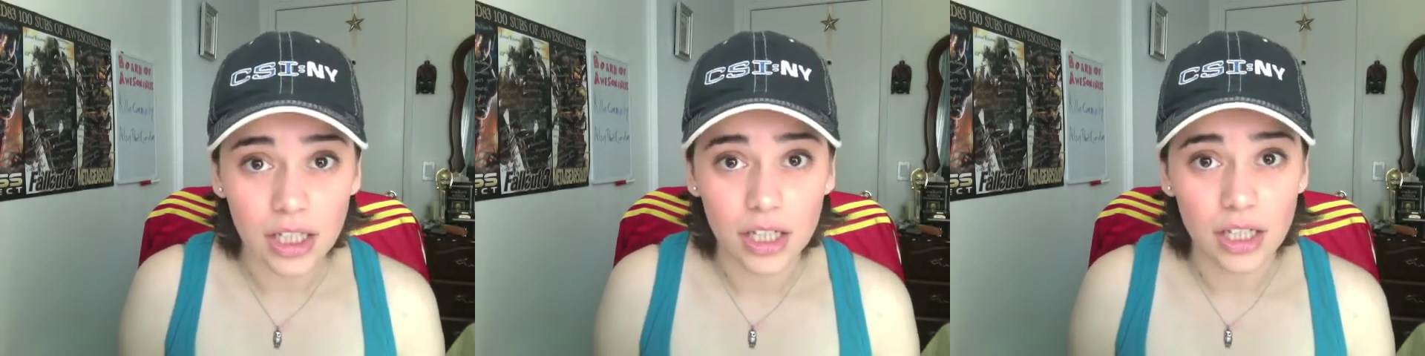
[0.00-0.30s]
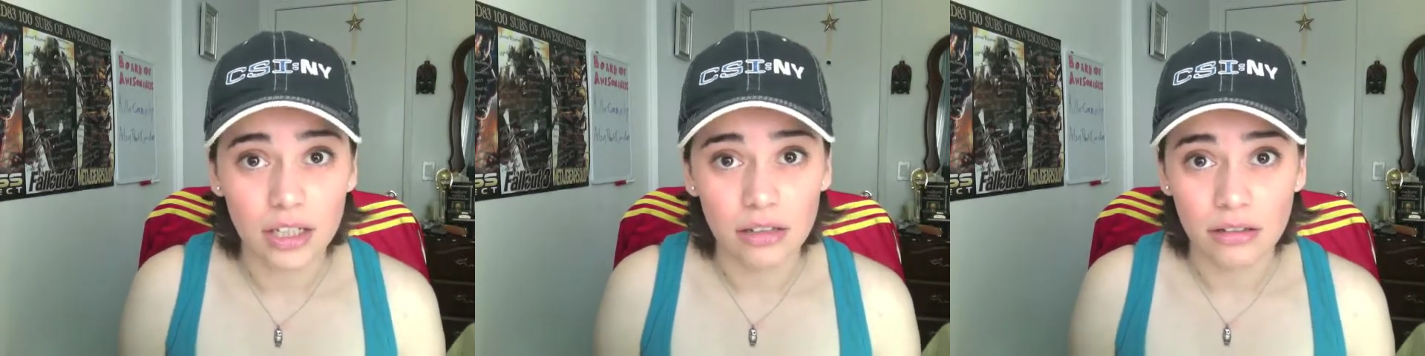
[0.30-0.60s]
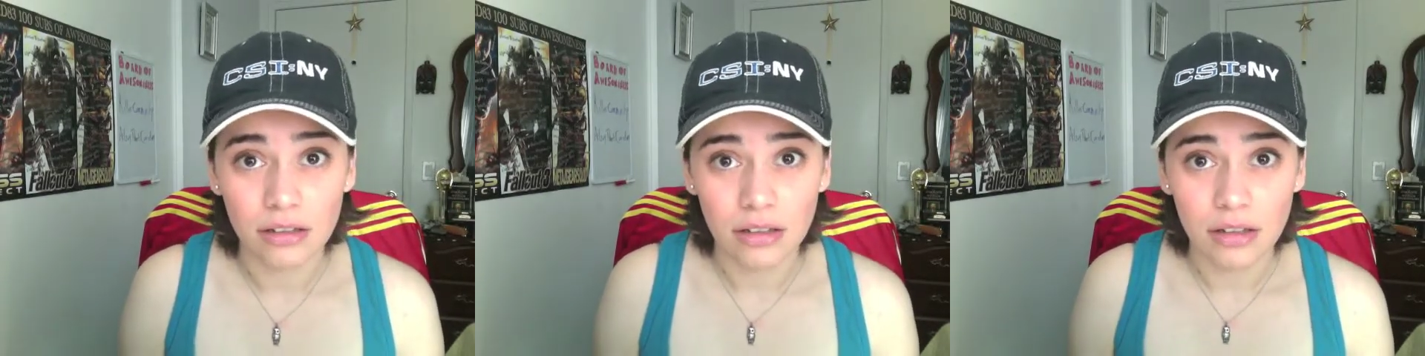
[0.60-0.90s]
Uh,
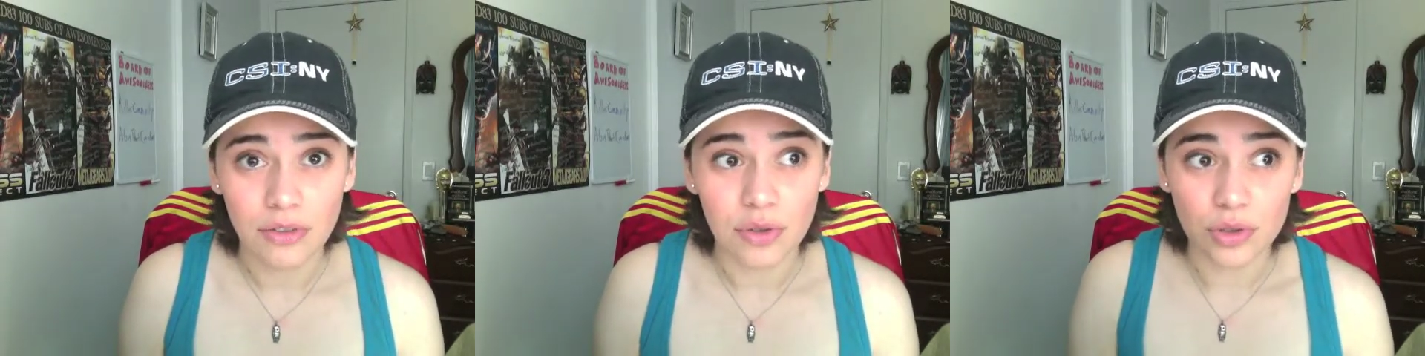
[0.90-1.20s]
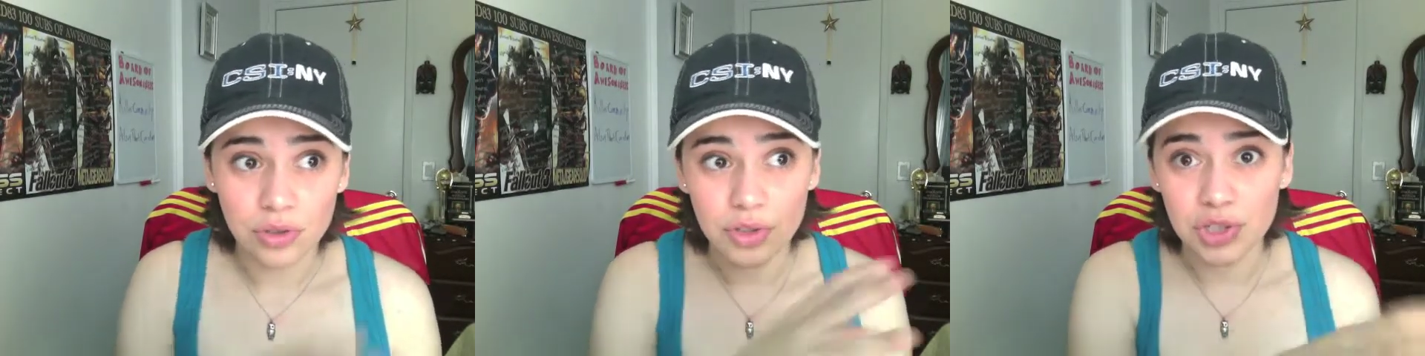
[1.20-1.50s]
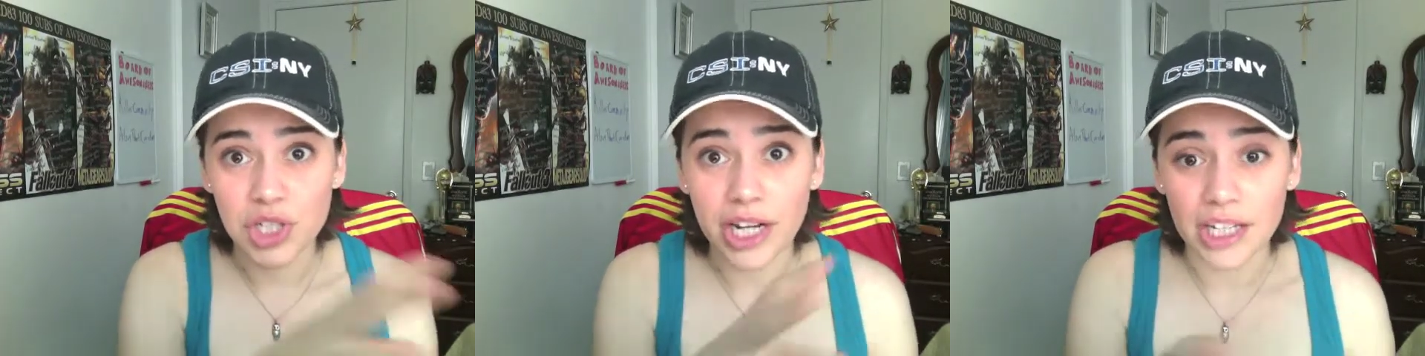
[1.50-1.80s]
they're they're
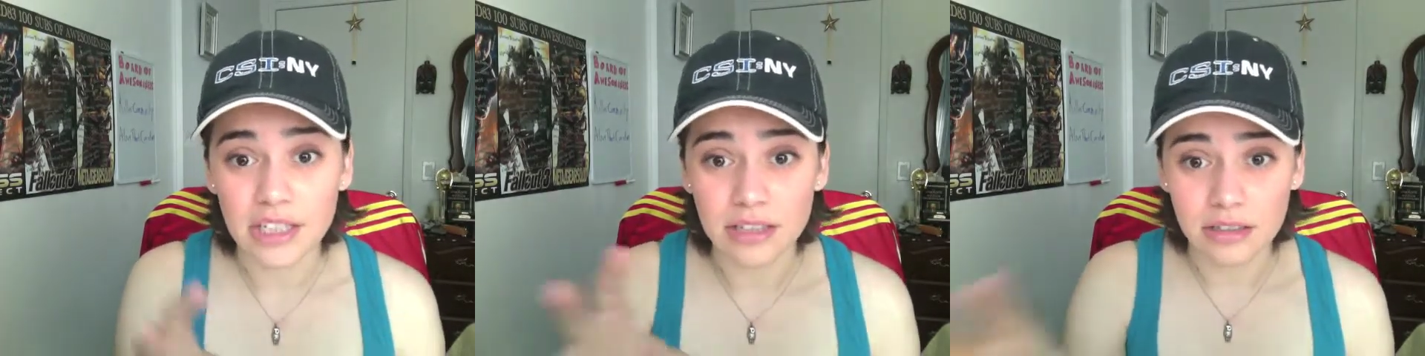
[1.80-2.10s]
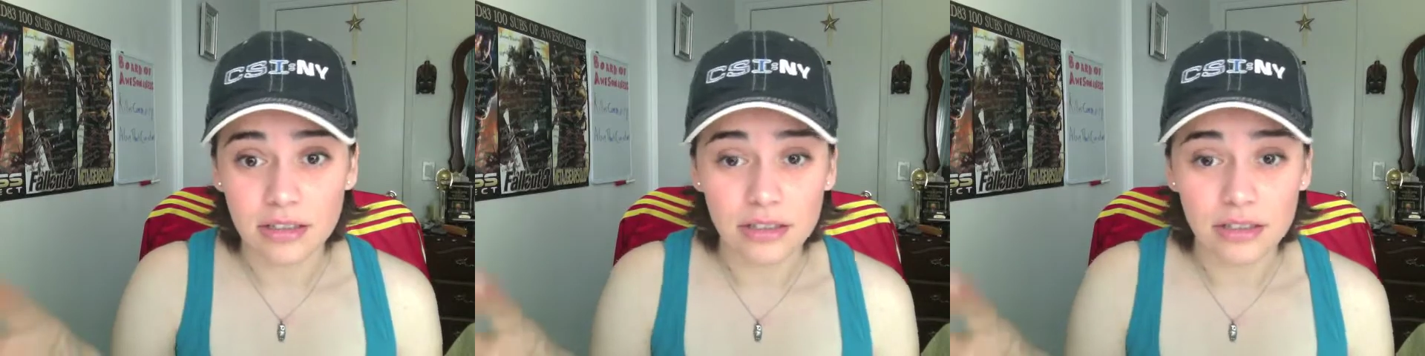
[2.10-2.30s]
checking